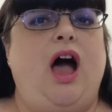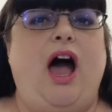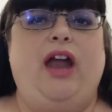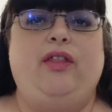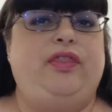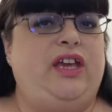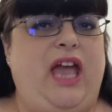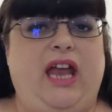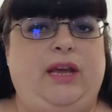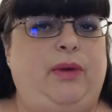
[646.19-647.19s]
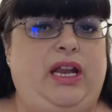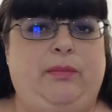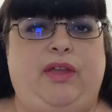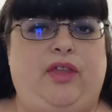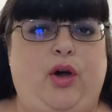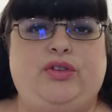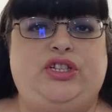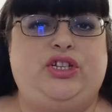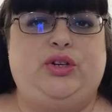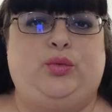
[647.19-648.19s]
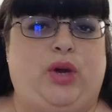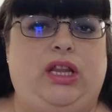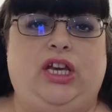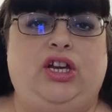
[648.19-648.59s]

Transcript: I don't think anybody but those two really